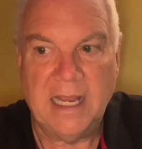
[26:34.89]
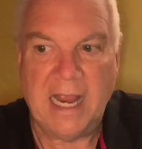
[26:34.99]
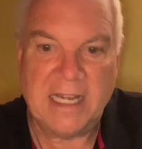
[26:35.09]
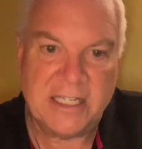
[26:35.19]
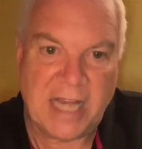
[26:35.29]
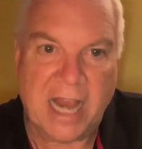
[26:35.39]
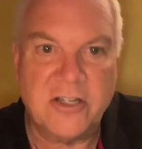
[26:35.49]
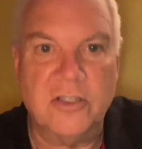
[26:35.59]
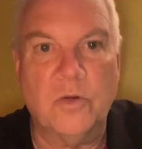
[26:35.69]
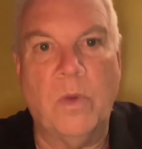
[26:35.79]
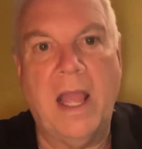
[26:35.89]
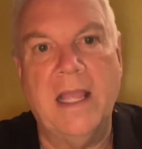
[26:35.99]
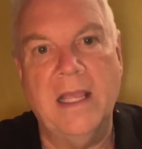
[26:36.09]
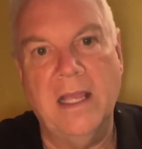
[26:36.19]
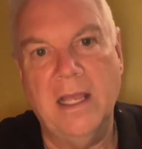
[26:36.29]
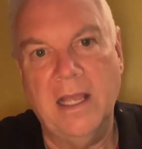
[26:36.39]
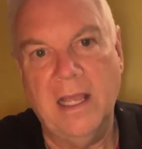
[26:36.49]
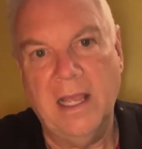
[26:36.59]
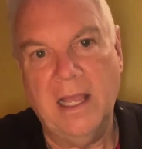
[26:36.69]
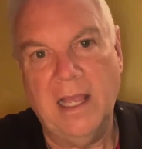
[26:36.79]
and he dashes away.
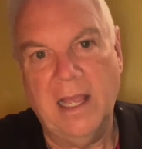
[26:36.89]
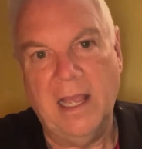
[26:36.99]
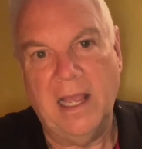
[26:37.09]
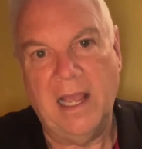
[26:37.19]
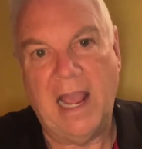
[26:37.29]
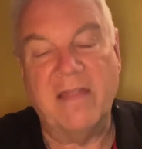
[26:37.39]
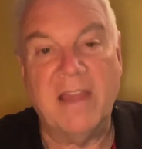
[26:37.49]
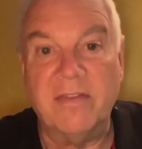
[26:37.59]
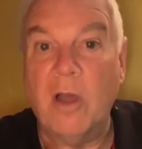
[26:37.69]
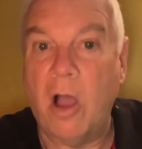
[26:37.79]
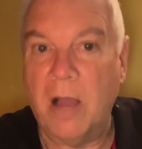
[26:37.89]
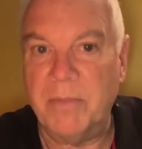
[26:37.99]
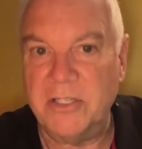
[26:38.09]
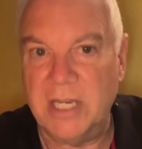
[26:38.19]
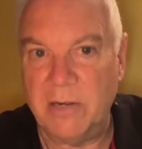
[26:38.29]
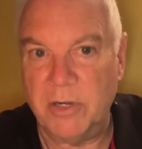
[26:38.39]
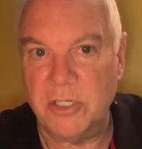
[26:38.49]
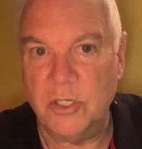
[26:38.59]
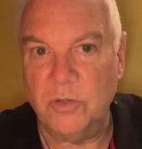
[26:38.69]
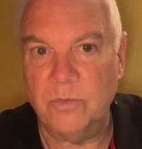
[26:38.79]
And then the hobbits hear it
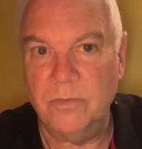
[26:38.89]
too.